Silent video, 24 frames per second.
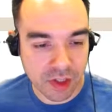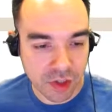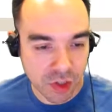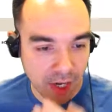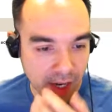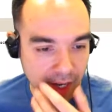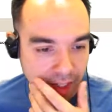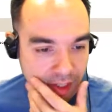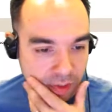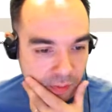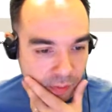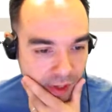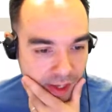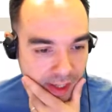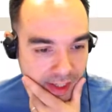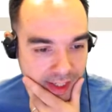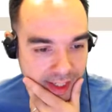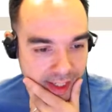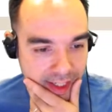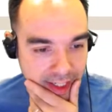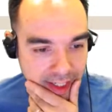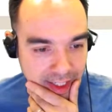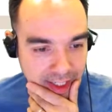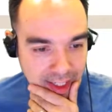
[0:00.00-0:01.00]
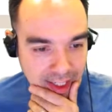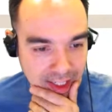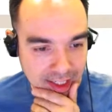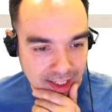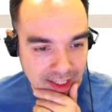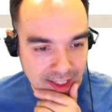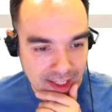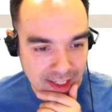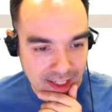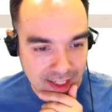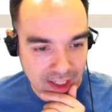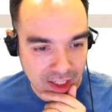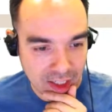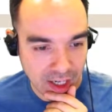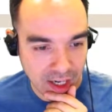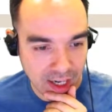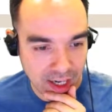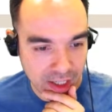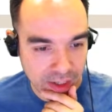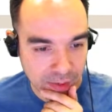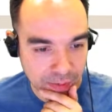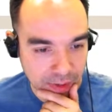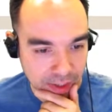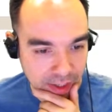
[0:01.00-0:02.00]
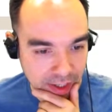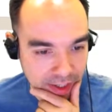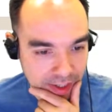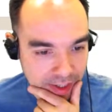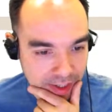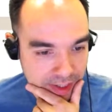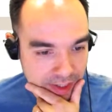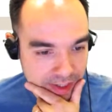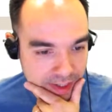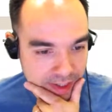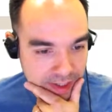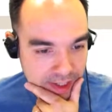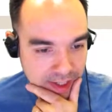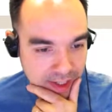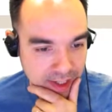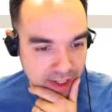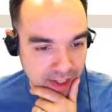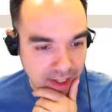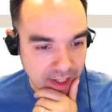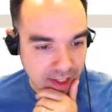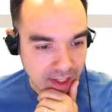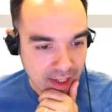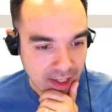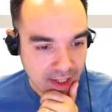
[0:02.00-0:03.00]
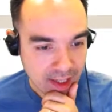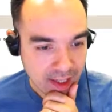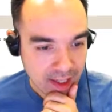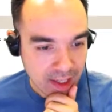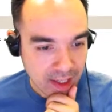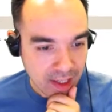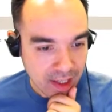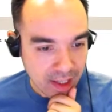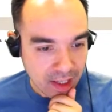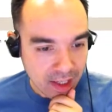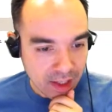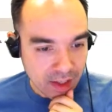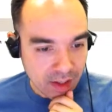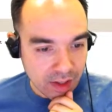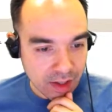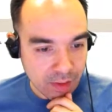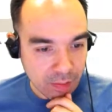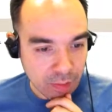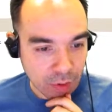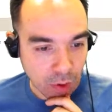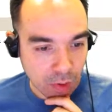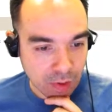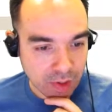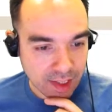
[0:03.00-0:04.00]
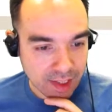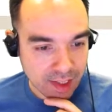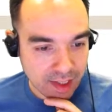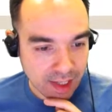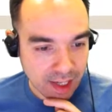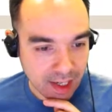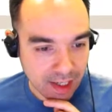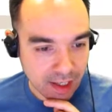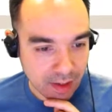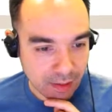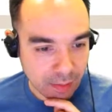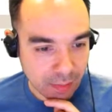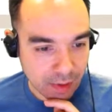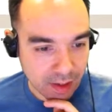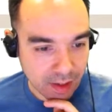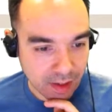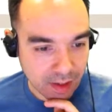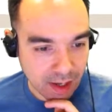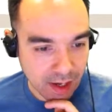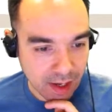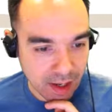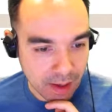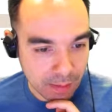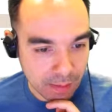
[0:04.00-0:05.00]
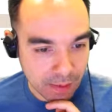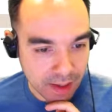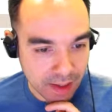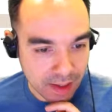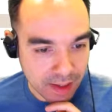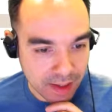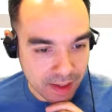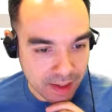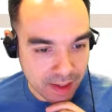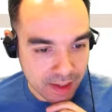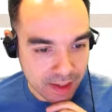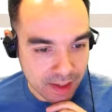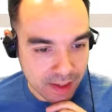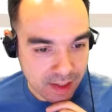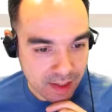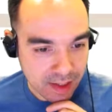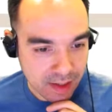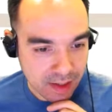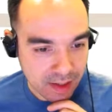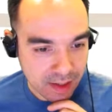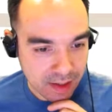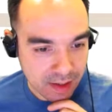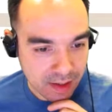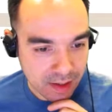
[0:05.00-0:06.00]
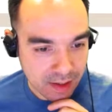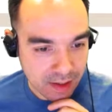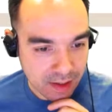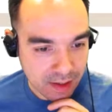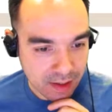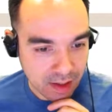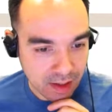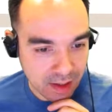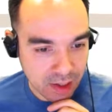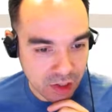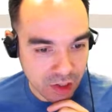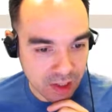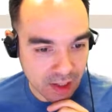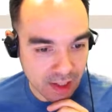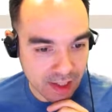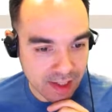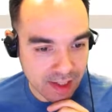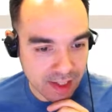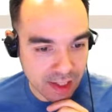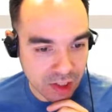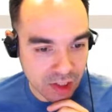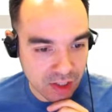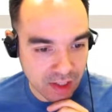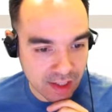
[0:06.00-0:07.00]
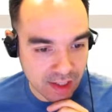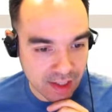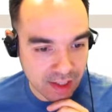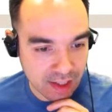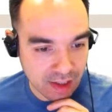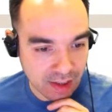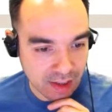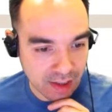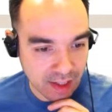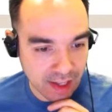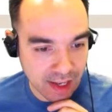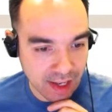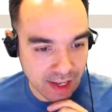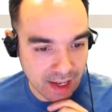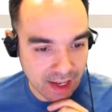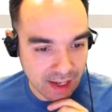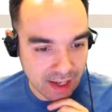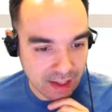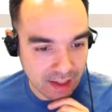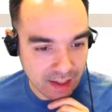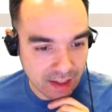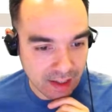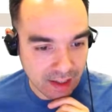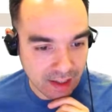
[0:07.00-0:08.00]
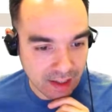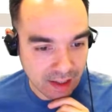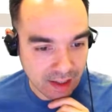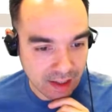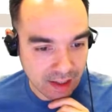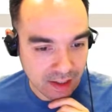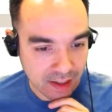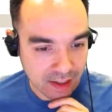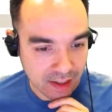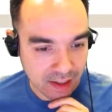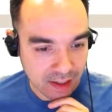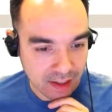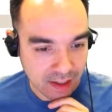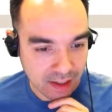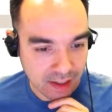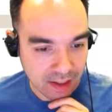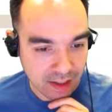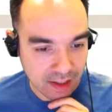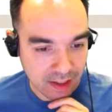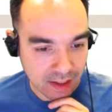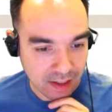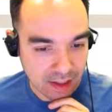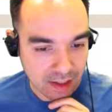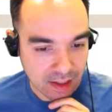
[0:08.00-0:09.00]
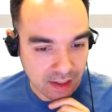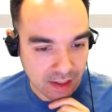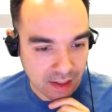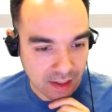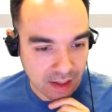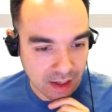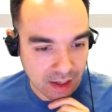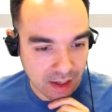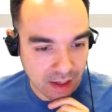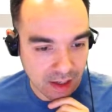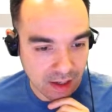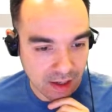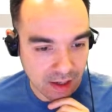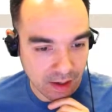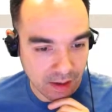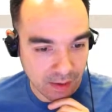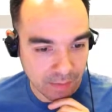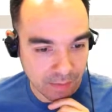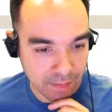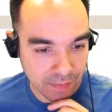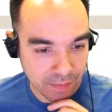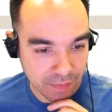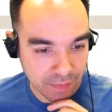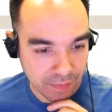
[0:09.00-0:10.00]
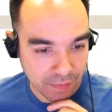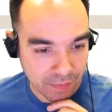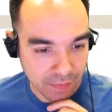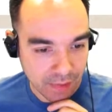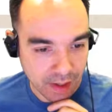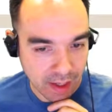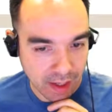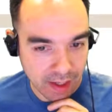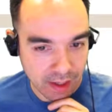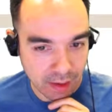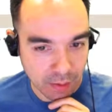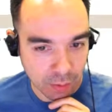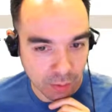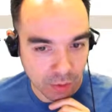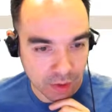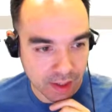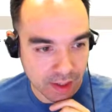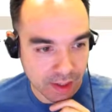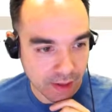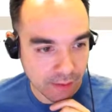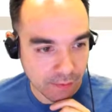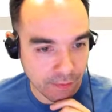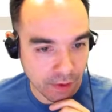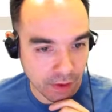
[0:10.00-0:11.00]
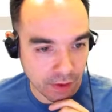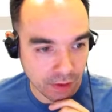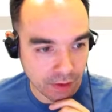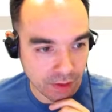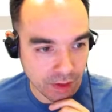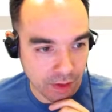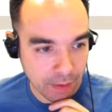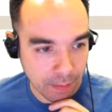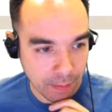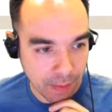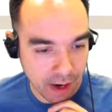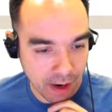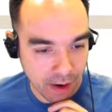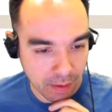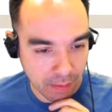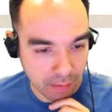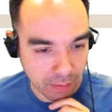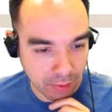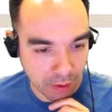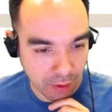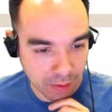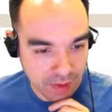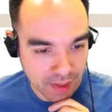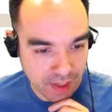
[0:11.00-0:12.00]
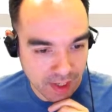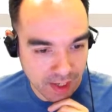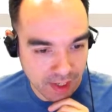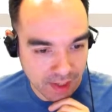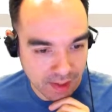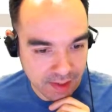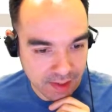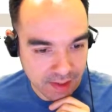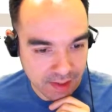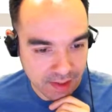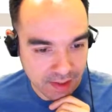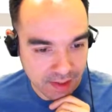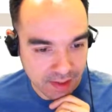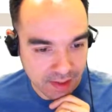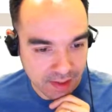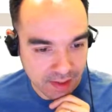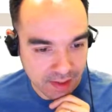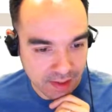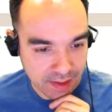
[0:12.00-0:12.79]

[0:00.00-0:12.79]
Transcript: that he needs this change because the process type is initialization is delayed, and it would default to the parent process,